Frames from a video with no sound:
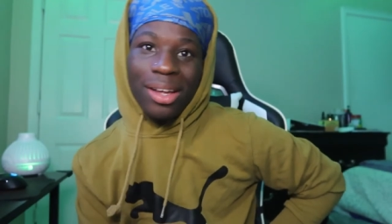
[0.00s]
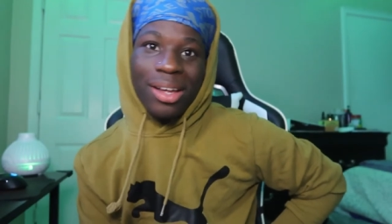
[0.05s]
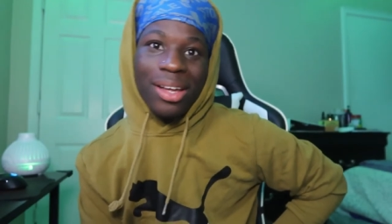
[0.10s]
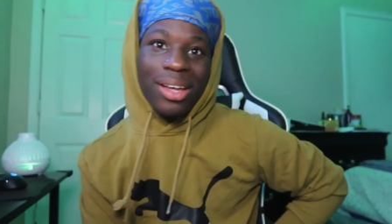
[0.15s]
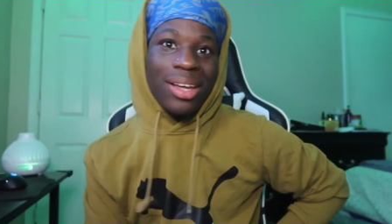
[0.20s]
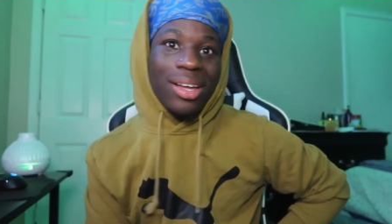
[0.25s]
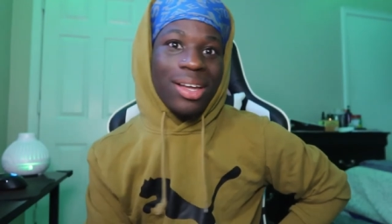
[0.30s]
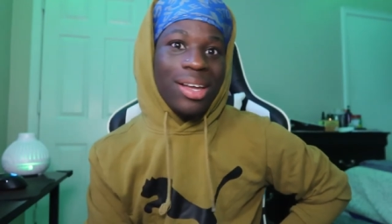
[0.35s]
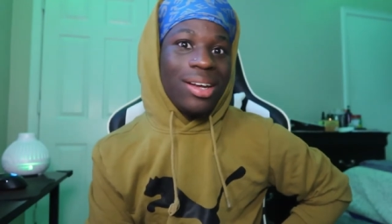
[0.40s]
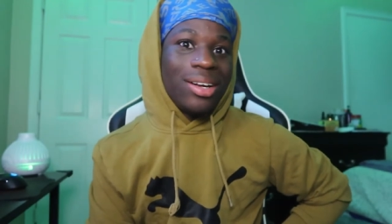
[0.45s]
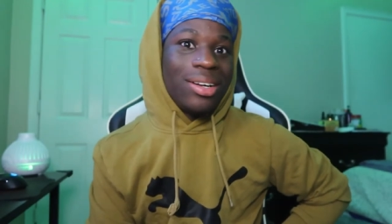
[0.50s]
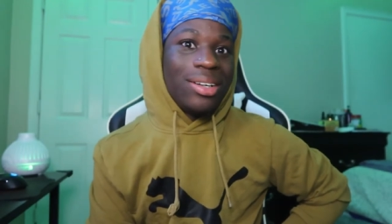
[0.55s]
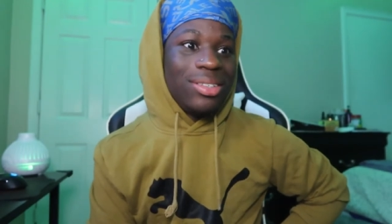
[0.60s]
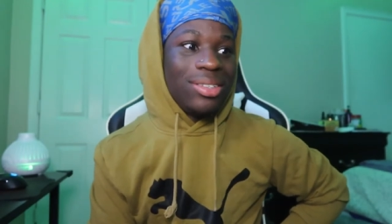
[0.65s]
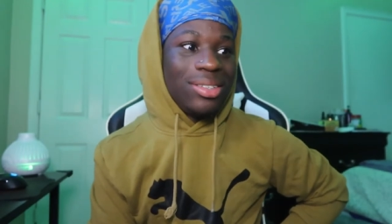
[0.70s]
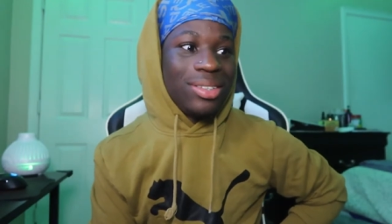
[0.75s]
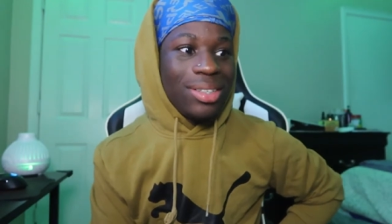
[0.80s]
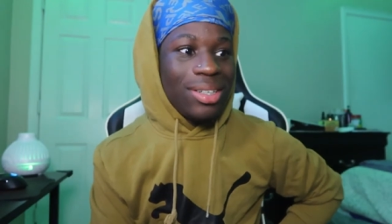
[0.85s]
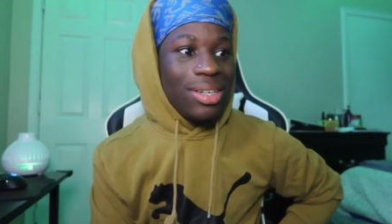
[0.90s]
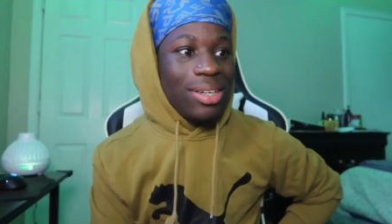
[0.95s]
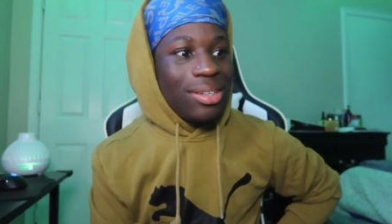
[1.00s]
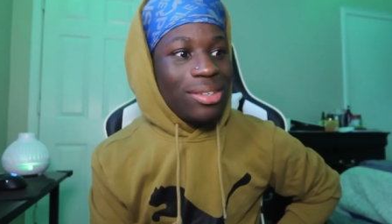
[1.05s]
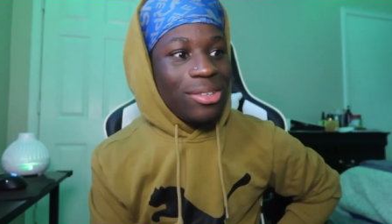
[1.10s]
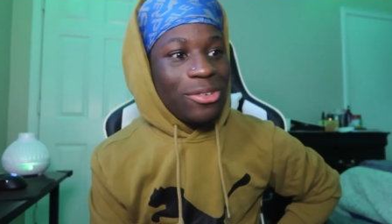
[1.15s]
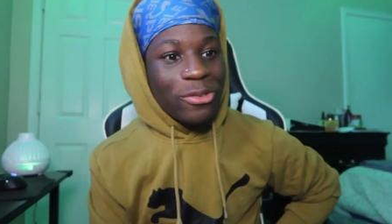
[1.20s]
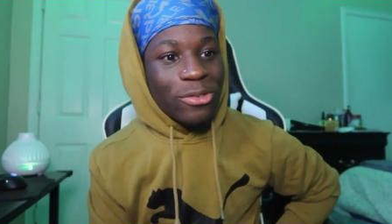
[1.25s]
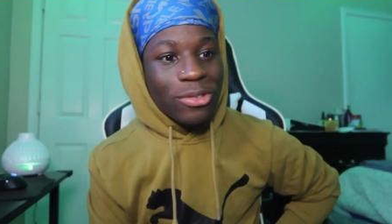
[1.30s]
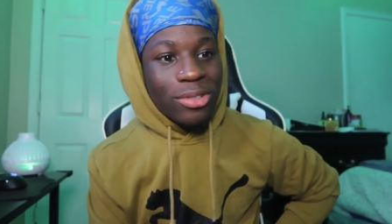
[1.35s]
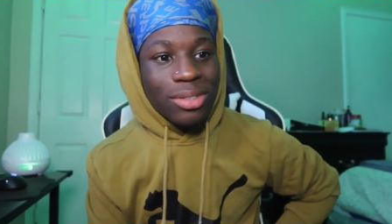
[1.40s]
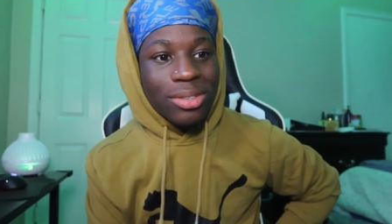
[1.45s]
hell no, I'm
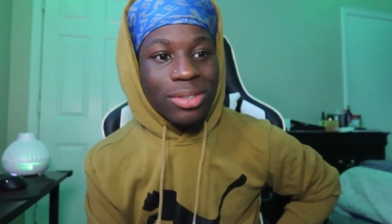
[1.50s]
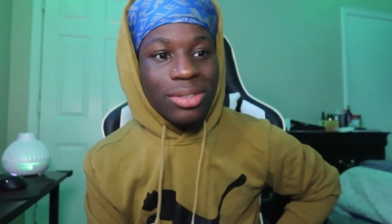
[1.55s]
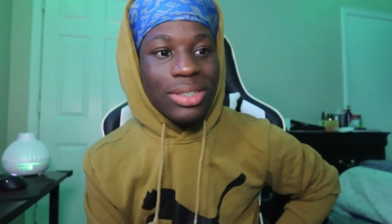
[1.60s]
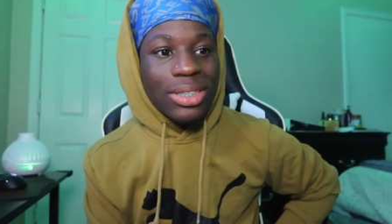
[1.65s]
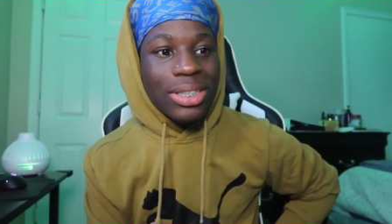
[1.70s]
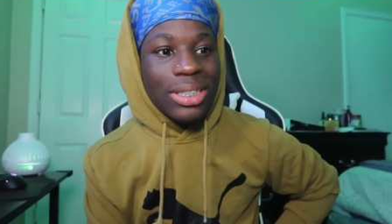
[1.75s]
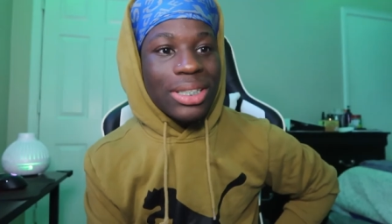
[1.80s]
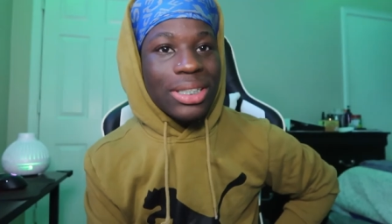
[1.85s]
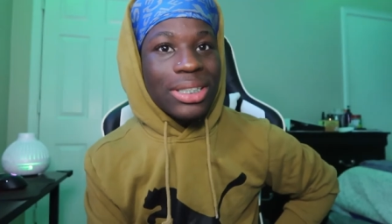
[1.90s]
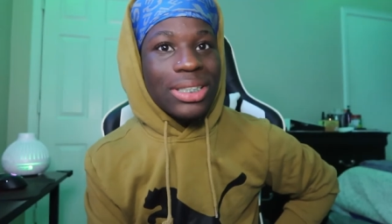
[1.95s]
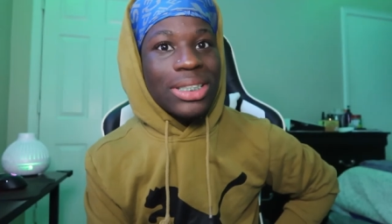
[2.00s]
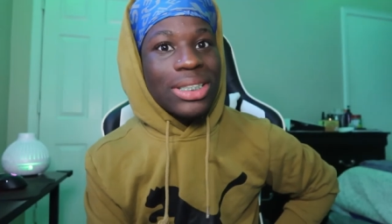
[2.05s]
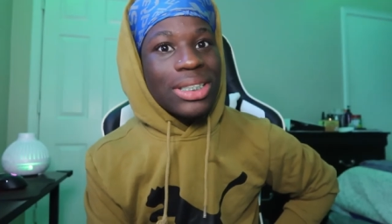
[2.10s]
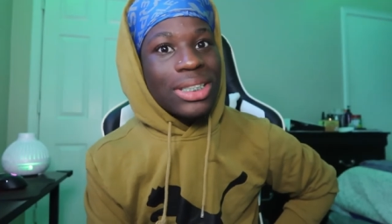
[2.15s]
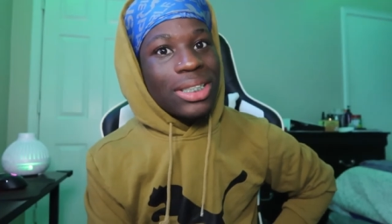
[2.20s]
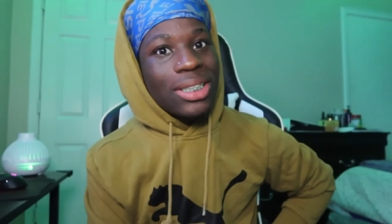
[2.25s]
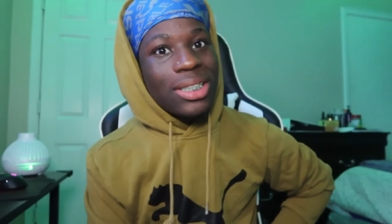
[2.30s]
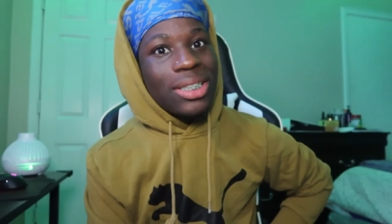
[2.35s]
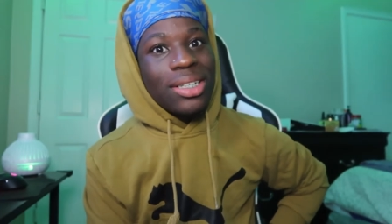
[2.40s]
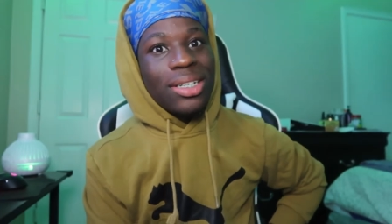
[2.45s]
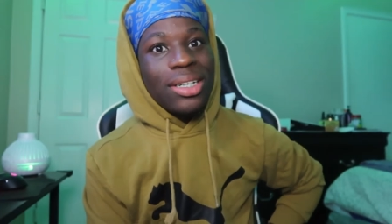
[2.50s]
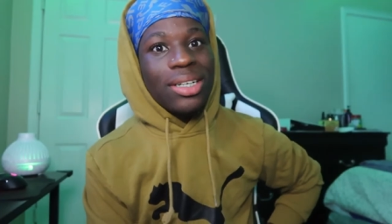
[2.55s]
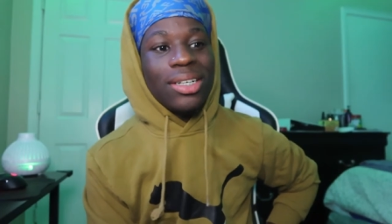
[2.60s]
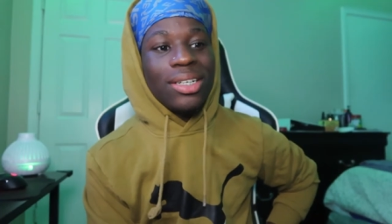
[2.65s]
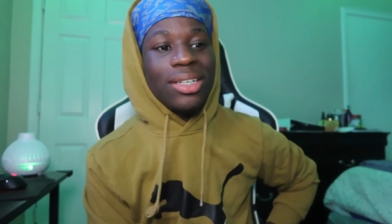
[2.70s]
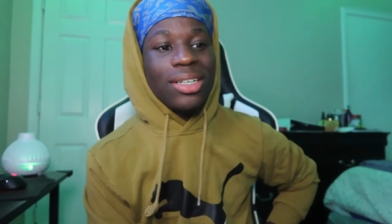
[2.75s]
finna, you know what I'm saying?